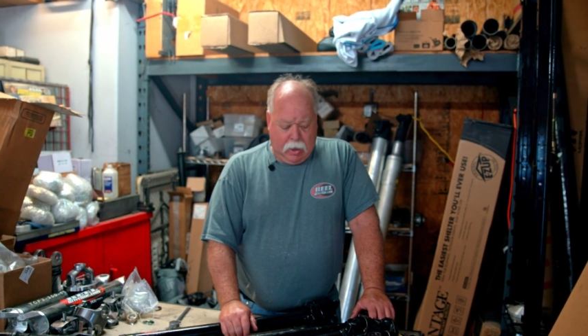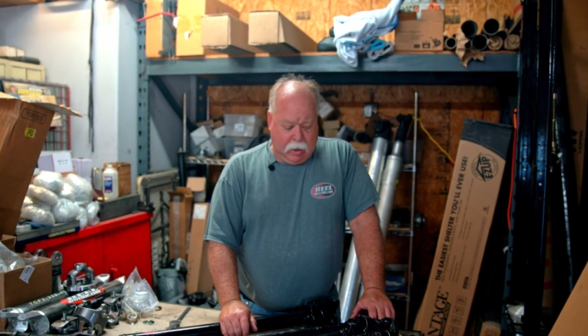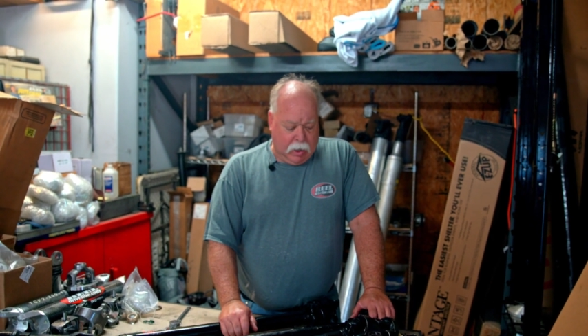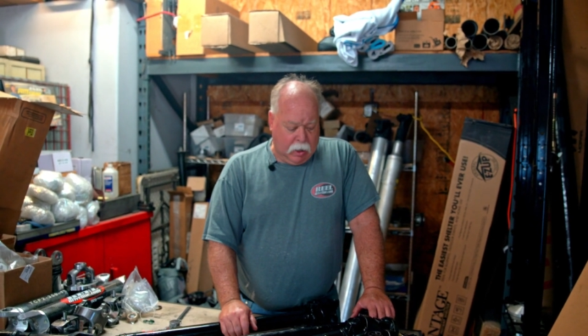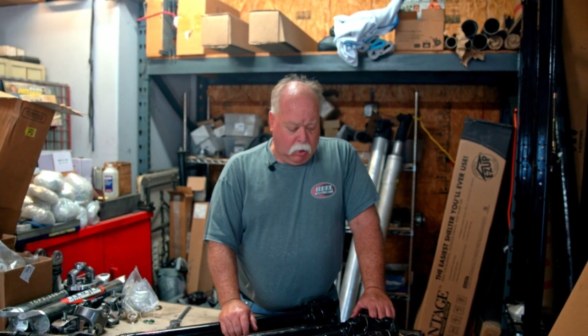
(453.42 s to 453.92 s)

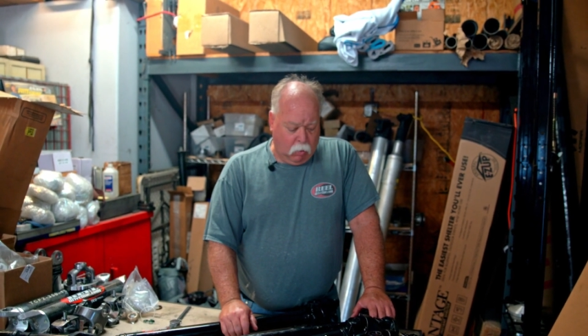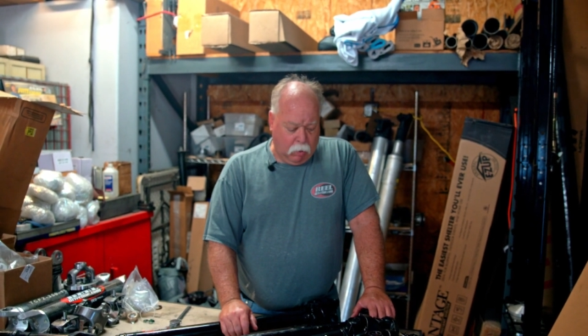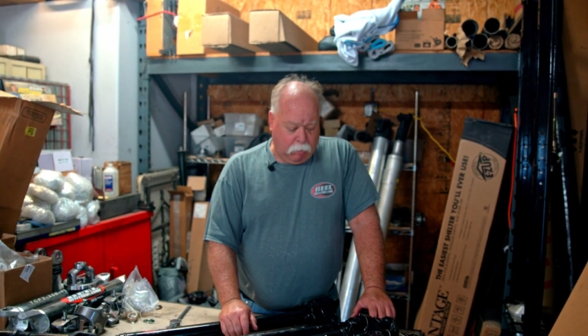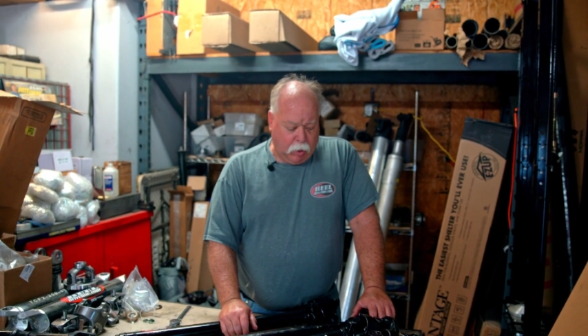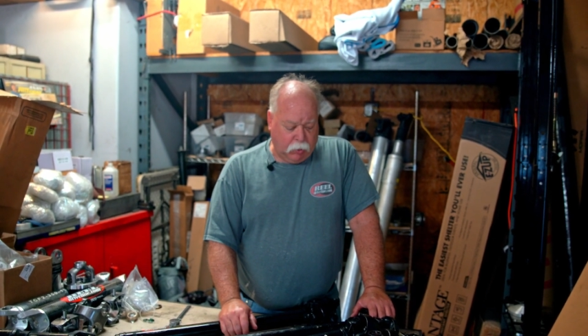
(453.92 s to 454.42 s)
I don't know
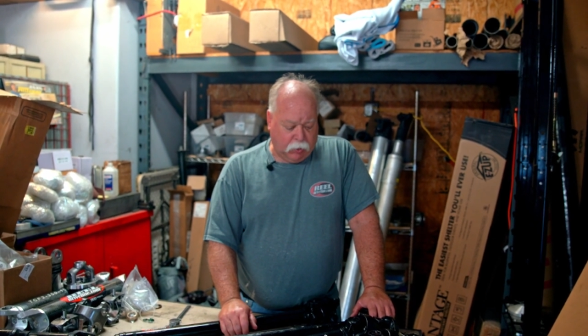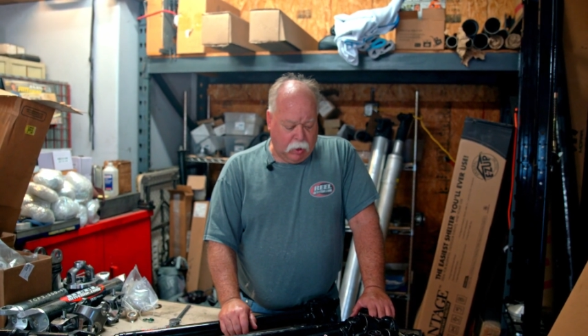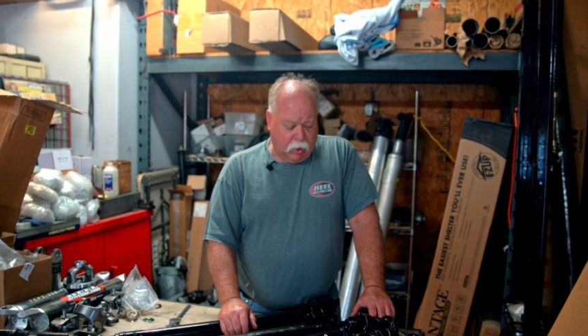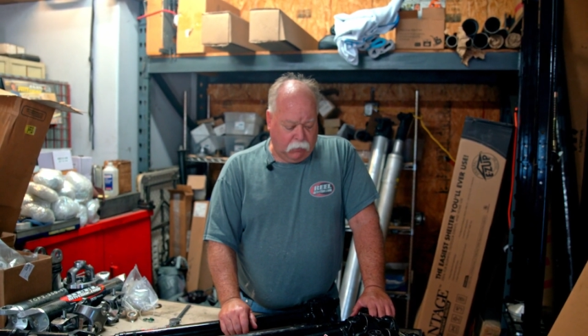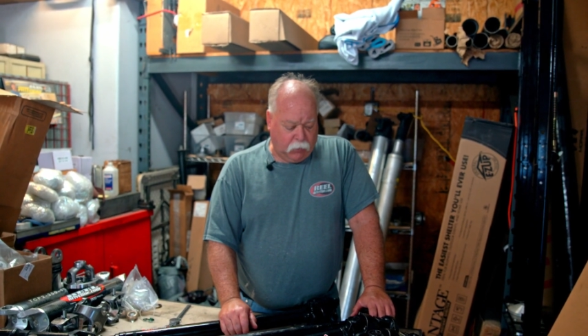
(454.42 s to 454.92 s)
what parts they
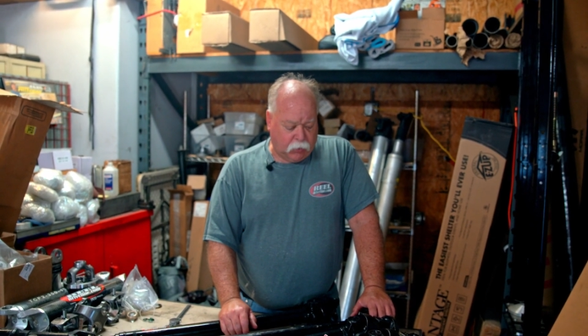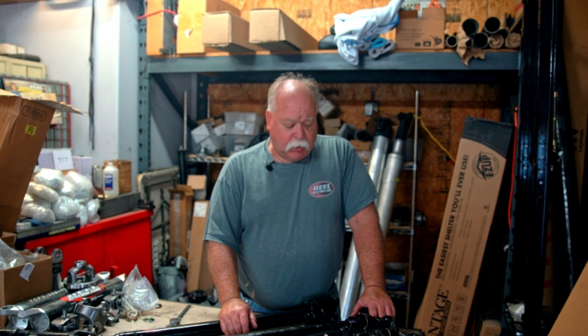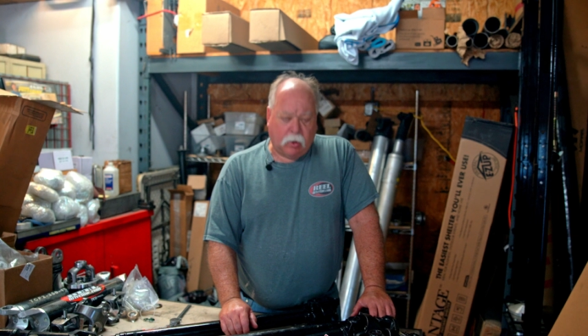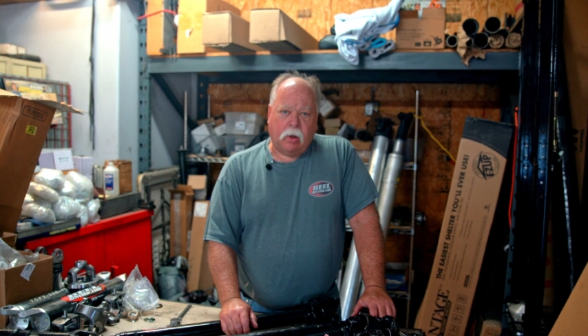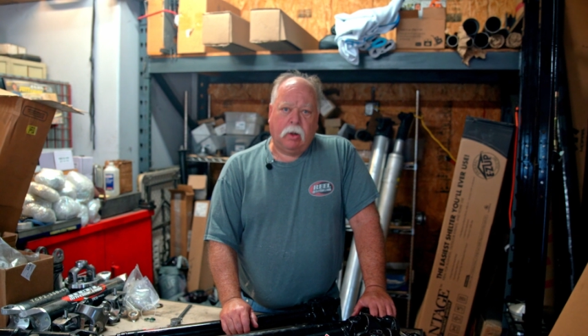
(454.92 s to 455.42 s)
are for
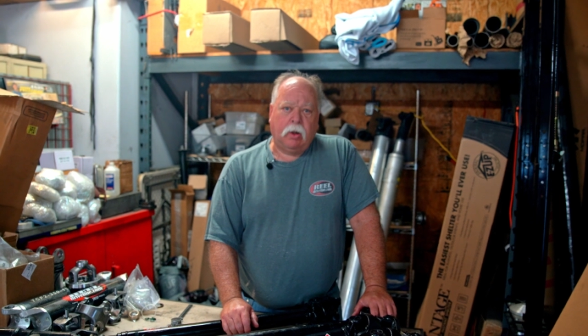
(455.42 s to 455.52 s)
sure.